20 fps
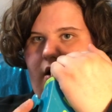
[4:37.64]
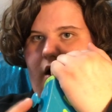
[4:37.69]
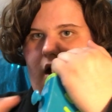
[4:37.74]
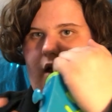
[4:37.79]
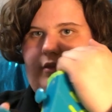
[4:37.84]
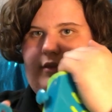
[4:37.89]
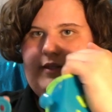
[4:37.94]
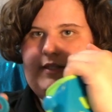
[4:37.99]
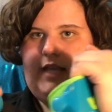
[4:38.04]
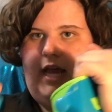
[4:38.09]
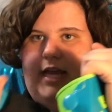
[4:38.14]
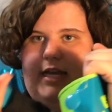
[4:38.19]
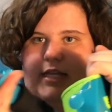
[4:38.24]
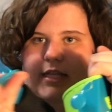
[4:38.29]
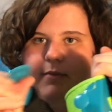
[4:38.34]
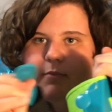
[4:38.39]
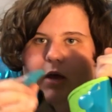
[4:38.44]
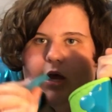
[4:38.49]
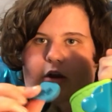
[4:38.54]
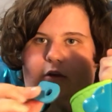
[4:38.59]
on the side
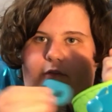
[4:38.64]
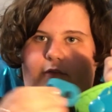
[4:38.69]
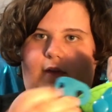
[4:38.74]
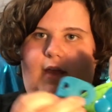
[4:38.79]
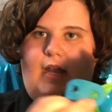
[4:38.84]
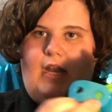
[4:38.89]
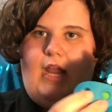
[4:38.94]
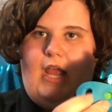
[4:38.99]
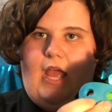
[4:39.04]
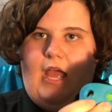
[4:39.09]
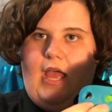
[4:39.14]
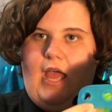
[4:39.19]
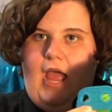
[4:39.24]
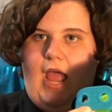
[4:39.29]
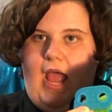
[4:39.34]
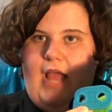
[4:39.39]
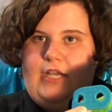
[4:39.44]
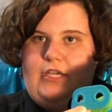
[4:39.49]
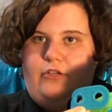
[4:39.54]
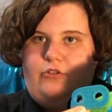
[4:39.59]
of the monofin,
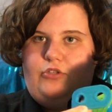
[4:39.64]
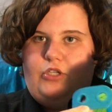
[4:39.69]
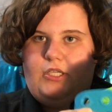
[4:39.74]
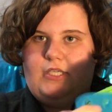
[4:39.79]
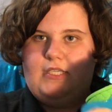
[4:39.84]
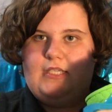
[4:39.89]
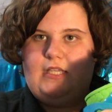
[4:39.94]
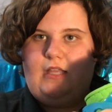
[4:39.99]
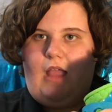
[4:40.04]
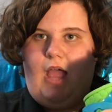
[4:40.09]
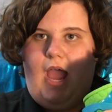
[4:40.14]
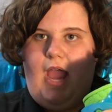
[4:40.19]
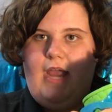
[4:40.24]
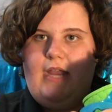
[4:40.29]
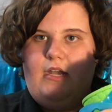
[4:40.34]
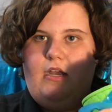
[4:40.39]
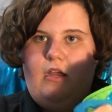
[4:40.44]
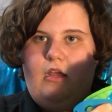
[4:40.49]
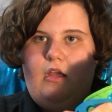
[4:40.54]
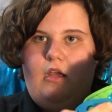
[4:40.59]
and you just
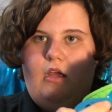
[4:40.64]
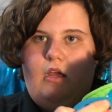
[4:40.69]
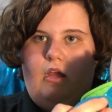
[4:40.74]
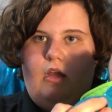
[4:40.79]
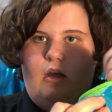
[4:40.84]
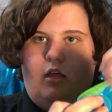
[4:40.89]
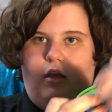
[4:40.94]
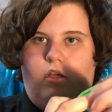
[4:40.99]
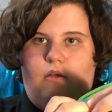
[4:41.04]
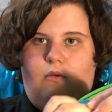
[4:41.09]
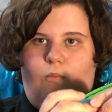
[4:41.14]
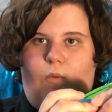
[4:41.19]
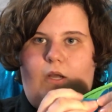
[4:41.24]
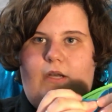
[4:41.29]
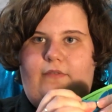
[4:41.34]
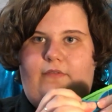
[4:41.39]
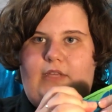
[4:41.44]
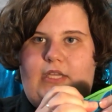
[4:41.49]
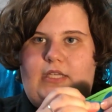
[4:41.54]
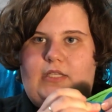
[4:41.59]
slide
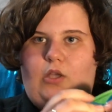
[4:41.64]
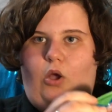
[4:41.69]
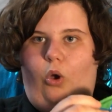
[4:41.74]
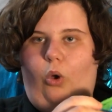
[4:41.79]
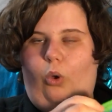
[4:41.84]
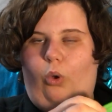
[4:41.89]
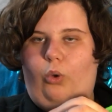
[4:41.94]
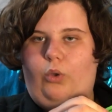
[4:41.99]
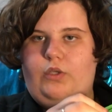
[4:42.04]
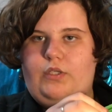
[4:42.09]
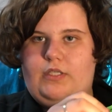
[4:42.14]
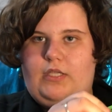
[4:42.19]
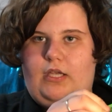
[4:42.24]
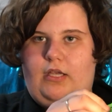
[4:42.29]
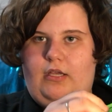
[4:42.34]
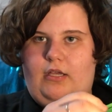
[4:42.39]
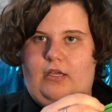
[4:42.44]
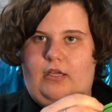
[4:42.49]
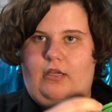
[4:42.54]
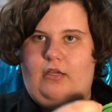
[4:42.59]
one of these holes.
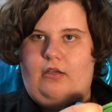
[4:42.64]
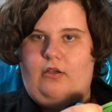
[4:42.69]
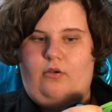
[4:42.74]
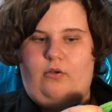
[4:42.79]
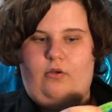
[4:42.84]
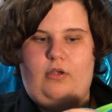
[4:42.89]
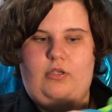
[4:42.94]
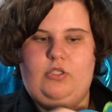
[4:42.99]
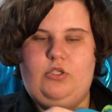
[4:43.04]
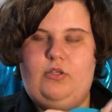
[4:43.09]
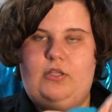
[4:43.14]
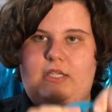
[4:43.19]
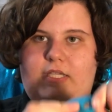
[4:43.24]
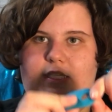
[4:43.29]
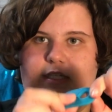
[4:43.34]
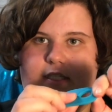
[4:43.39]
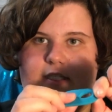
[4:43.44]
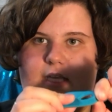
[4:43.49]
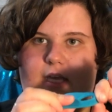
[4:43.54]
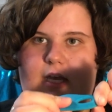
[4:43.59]
So this
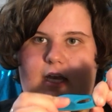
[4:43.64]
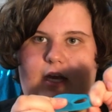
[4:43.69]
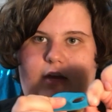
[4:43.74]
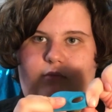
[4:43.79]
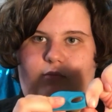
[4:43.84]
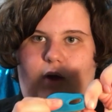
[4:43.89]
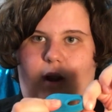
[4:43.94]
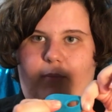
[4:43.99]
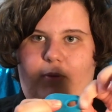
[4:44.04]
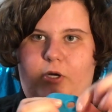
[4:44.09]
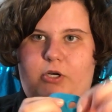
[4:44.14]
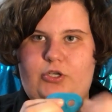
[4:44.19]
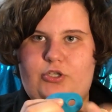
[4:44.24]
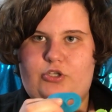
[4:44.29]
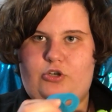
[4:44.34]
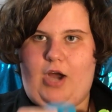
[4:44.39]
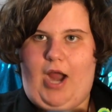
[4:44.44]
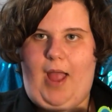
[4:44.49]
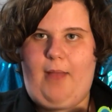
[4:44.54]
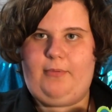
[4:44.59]
is a rubber
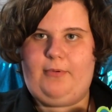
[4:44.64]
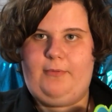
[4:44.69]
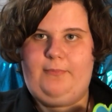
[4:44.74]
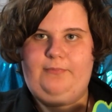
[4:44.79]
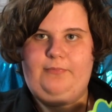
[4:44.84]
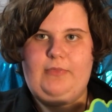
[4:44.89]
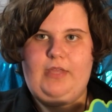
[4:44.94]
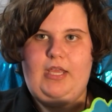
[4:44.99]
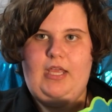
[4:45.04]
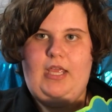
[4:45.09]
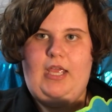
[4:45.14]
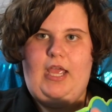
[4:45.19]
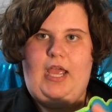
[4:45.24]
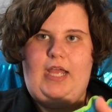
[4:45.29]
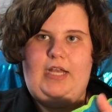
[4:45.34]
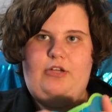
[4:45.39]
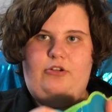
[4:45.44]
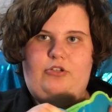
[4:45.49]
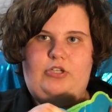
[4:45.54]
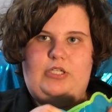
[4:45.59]
strap,
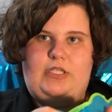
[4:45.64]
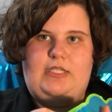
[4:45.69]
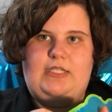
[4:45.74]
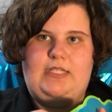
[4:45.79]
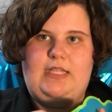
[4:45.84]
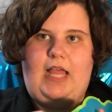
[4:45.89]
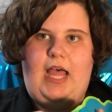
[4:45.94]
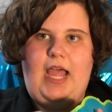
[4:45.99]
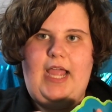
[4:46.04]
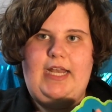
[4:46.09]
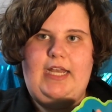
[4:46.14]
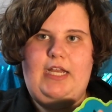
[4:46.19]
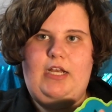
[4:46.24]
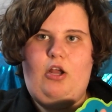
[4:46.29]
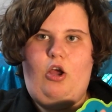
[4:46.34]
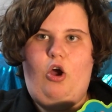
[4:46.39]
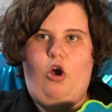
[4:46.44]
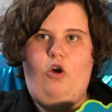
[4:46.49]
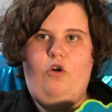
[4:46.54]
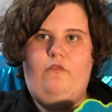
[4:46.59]
and you just slide
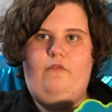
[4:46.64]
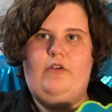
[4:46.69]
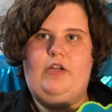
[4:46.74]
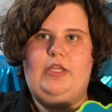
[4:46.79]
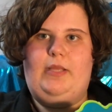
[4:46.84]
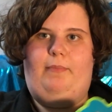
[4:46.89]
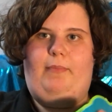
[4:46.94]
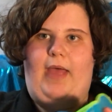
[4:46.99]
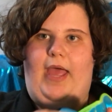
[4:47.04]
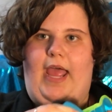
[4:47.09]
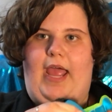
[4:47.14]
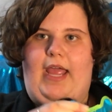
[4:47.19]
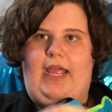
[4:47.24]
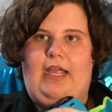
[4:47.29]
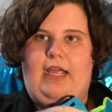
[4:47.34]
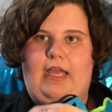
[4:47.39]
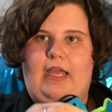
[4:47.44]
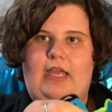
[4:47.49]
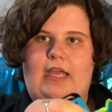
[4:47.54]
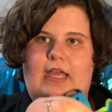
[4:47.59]
it over the
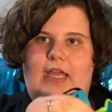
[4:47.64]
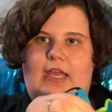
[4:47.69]
peg,